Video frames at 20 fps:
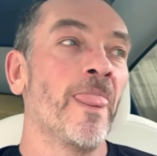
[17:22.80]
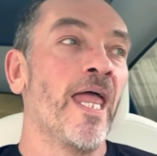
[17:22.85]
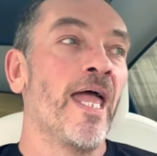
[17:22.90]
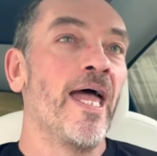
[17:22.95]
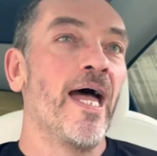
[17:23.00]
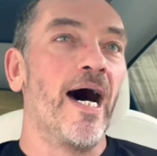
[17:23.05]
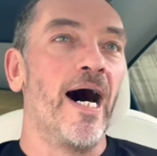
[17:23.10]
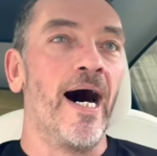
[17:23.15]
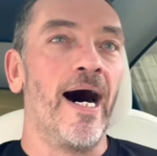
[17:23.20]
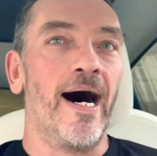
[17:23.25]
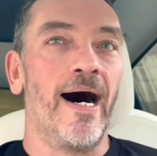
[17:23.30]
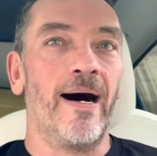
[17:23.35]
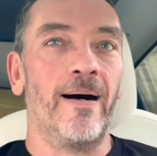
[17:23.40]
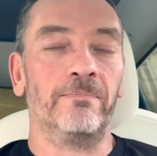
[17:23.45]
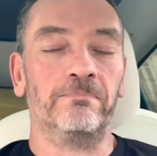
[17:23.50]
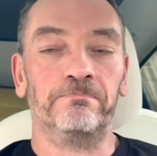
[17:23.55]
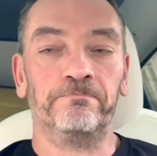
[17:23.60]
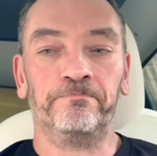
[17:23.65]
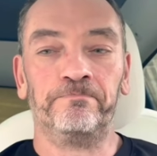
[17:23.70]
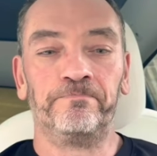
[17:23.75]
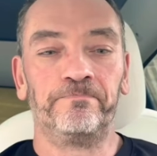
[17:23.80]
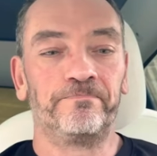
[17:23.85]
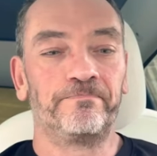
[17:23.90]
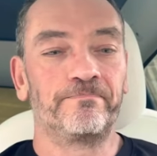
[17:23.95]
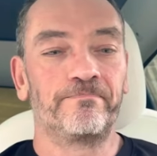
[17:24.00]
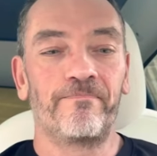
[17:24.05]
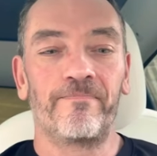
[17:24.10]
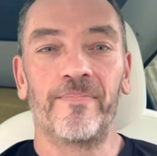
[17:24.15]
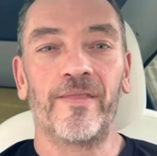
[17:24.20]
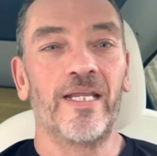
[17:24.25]

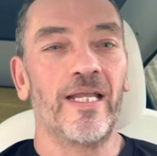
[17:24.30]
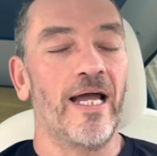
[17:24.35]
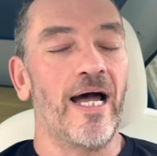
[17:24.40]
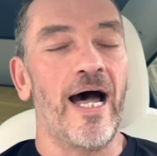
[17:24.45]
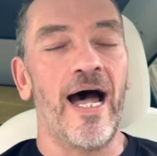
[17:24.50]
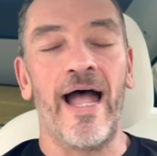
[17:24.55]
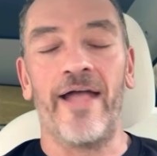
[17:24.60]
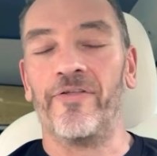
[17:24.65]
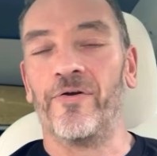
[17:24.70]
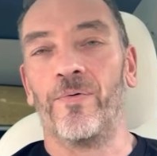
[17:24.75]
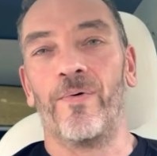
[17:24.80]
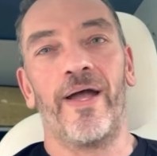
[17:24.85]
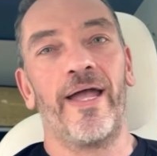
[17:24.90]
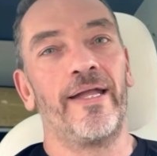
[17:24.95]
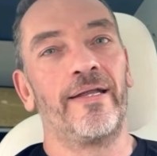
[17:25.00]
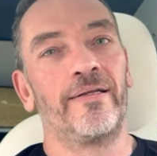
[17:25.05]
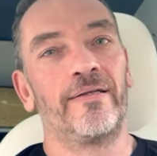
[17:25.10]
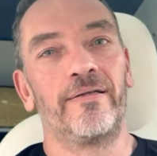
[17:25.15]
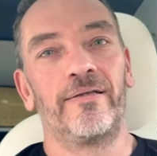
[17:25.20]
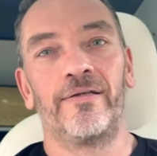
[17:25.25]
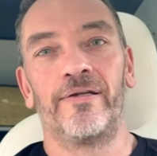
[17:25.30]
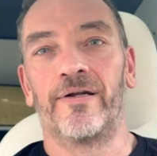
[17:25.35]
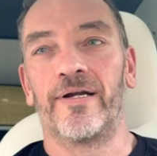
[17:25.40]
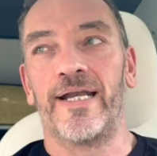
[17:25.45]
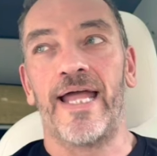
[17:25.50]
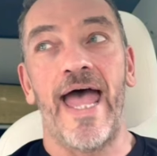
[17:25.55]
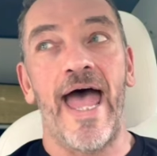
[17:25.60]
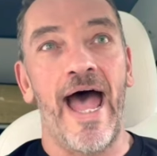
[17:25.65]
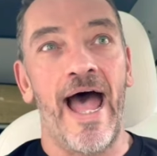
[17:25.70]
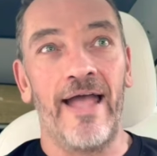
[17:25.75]
Either way, you're
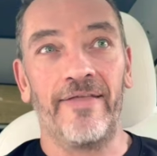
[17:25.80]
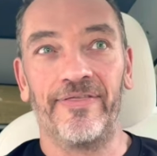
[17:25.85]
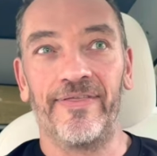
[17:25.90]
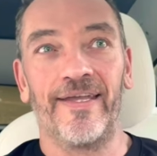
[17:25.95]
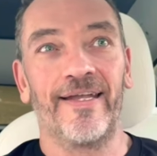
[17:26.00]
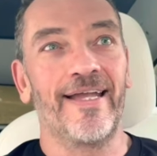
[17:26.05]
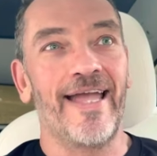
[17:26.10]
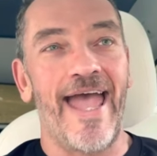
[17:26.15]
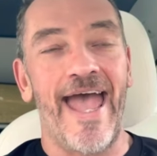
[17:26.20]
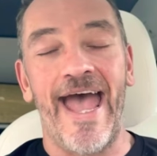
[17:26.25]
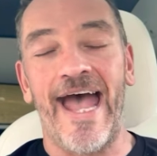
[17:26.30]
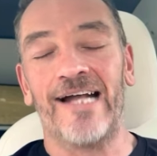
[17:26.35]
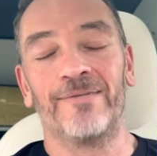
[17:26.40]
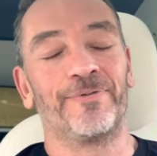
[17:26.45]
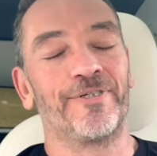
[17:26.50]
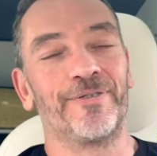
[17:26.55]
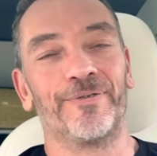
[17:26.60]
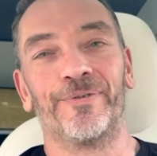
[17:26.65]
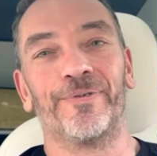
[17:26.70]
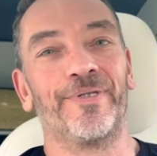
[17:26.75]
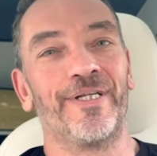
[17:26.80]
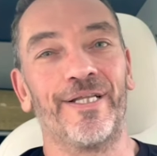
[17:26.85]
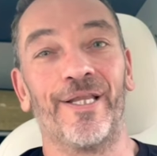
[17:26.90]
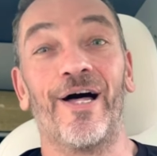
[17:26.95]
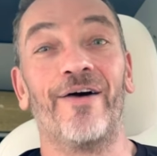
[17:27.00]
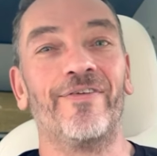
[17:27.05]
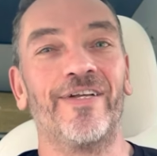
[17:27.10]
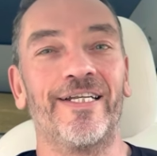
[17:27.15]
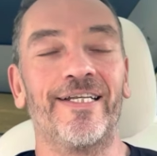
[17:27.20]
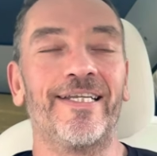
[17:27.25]
gonna, I think, absolutely
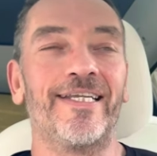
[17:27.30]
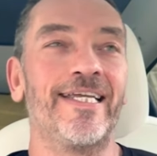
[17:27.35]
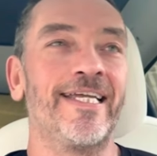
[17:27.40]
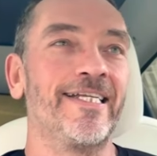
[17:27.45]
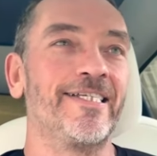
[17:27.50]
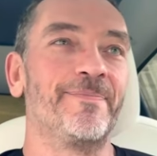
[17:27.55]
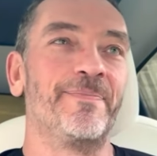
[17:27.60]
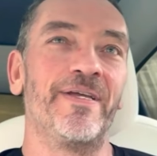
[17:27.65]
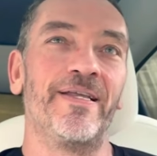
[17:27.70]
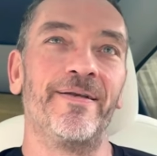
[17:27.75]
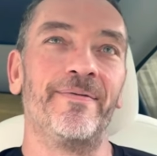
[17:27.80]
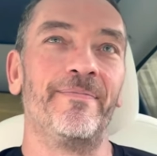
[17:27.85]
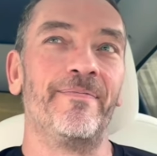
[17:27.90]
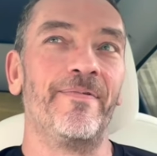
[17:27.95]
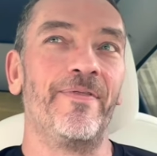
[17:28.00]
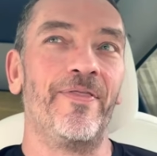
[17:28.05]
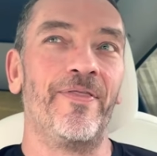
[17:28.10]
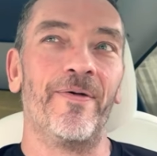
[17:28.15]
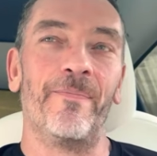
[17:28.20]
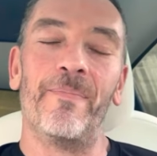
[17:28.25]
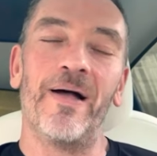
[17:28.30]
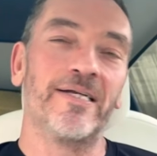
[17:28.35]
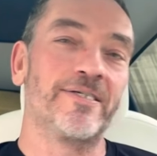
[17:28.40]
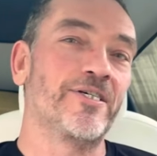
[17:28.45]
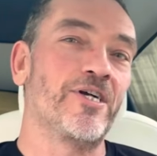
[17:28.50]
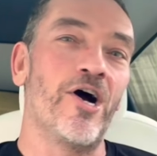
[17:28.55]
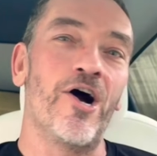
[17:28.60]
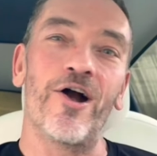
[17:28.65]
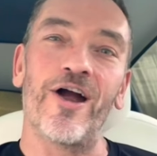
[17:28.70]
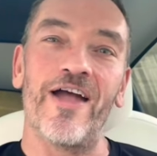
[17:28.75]
love it. It's been the best
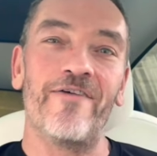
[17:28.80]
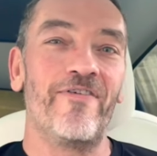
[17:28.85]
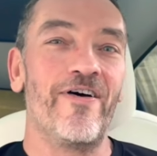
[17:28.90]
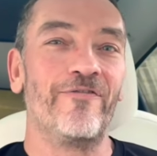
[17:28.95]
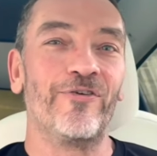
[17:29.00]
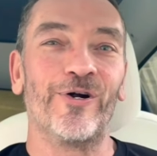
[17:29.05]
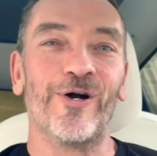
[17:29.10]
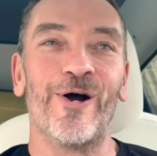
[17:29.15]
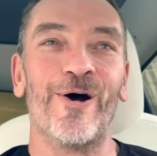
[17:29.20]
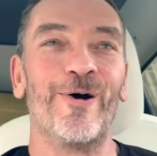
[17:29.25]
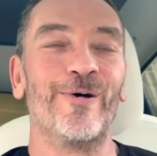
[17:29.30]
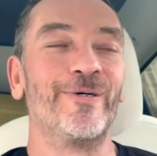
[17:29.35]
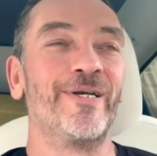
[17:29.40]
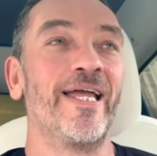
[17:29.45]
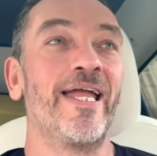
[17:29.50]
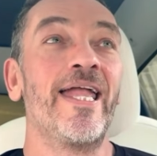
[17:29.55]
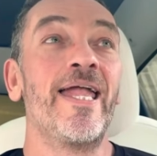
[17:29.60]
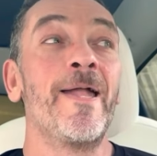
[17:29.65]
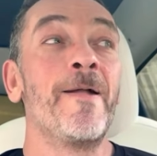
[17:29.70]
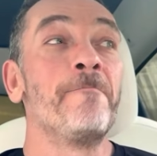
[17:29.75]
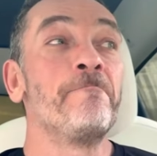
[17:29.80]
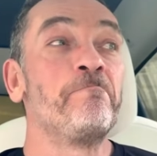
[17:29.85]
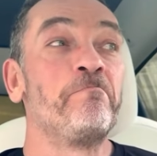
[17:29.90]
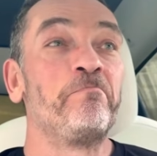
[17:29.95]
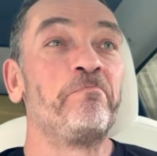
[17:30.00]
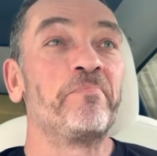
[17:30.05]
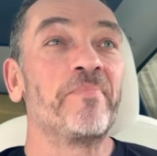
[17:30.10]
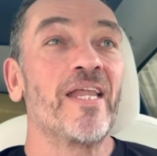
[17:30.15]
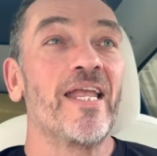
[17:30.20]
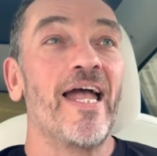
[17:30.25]
car I've ever owned.
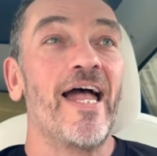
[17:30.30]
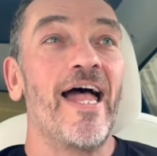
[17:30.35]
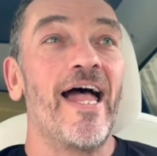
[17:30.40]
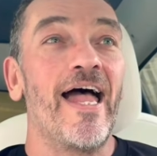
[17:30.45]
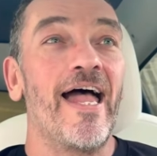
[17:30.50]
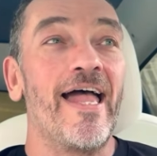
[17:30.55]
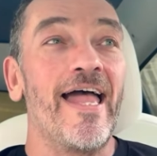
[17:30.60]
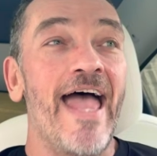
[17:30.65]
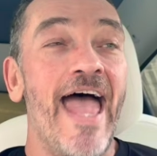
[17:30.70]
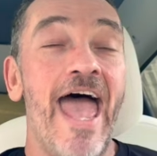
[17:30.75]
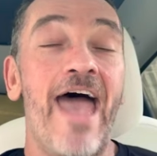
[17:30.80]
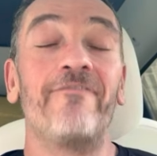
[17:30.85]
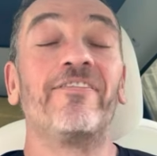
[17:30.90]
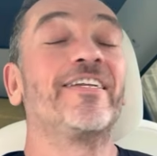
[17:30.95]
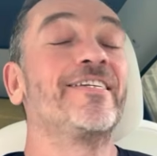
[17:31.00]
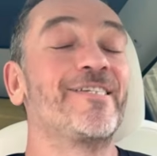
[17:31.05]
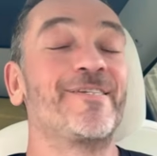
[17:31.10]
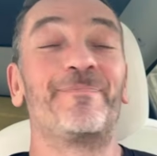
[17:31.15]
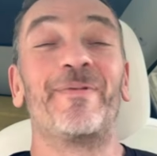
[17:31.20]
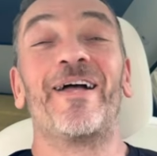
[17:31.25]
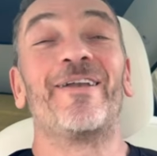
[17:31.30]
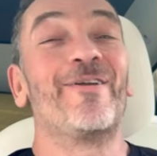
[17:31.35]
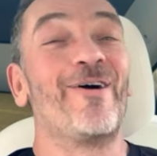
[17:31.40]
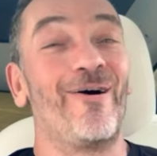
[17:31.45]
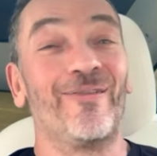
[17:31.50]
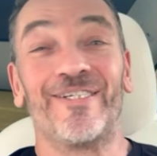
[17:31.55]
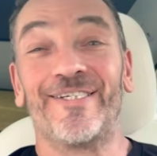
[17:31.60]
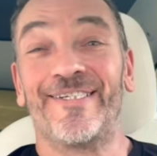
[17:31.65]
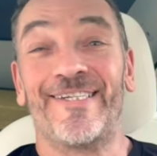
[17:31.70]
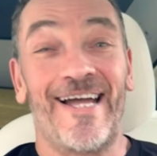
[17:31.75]
Having to spend all
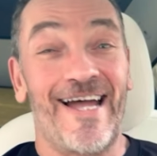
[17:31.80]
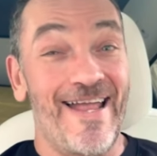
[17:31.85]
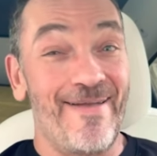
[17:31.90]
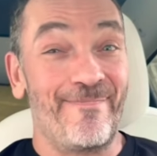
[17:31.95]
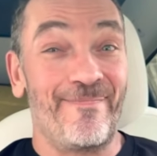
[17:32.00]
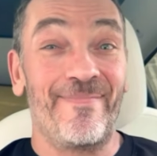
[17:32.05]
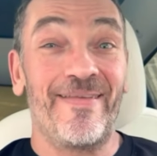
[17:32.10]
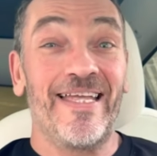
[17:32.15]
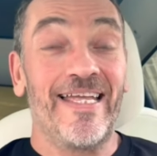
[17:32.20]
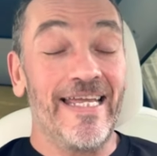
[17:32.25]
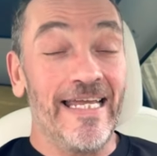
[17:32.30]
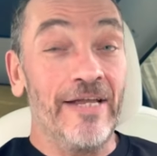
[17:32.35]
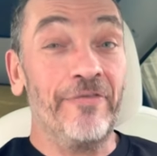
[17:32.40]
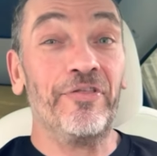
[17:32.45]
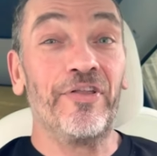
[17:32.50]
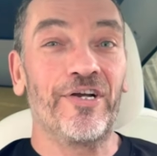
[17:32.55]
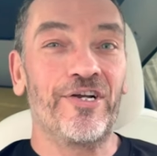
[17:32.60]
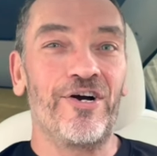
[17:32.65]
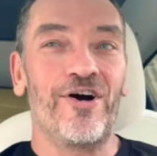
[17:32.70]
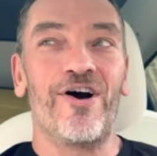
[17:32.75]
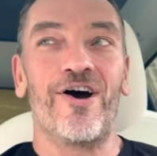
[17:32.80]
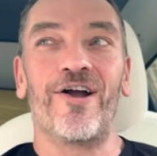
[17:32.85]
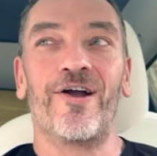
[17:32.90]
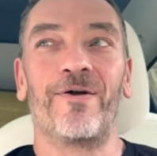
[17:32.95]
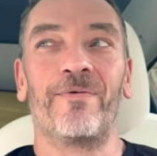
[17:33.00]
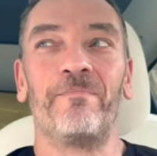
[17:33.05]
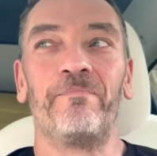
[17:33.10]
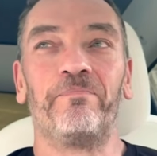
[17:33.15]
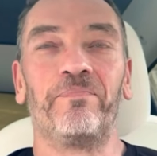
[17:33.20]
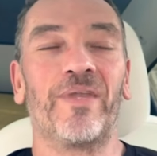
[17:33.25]
this time in the
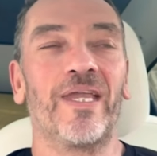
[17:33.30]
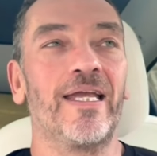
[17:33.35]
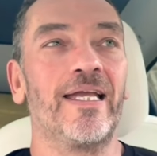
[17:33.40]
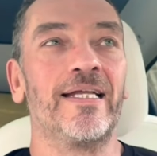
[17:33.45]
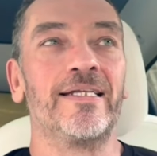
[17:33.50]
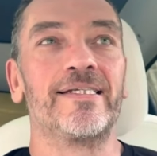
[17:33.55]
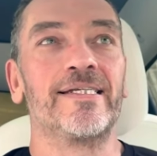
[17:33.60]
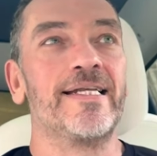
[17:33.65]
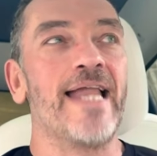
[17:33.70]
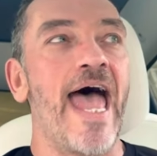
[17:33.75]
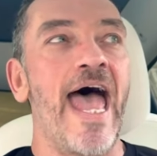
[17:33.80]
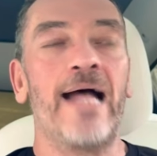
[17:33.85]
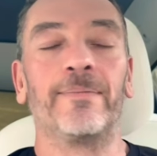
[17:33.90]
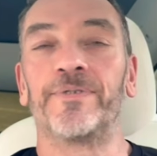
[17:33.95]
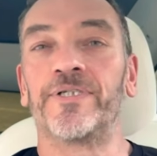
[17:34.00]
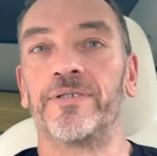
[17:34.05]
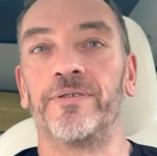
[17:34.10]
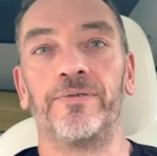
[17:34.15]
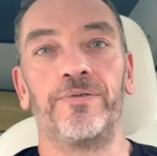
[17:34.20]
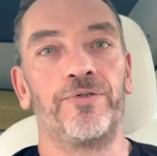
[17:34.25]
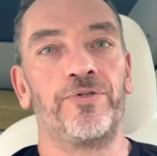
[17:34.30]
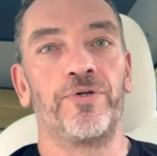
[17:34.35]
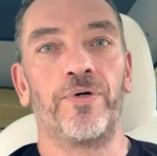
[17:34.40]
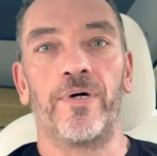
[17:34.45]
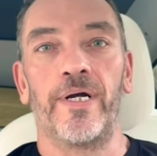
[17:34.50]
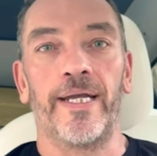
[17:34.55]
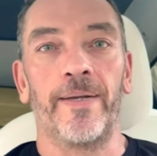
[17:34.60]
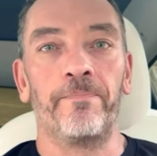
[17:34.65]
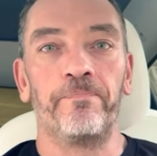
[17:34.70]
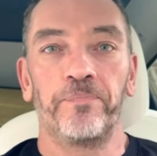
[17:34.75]
car, it's an absolute
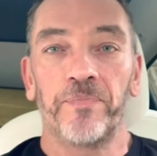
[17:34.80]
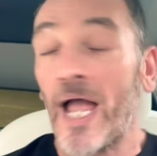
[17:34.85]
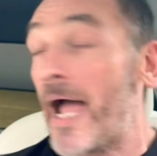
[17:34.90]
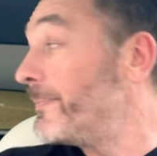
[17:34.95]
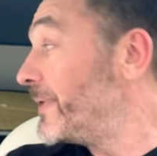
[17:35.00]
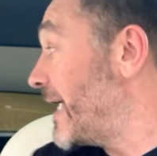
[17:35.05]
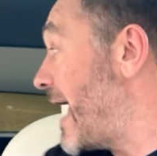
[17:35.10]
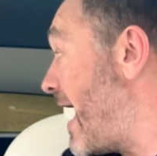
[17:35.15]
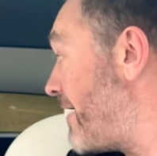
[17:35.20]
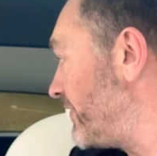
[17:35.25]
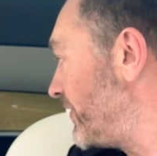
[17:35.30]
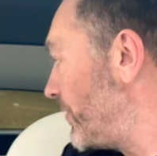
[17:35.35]
joy. I mean, having the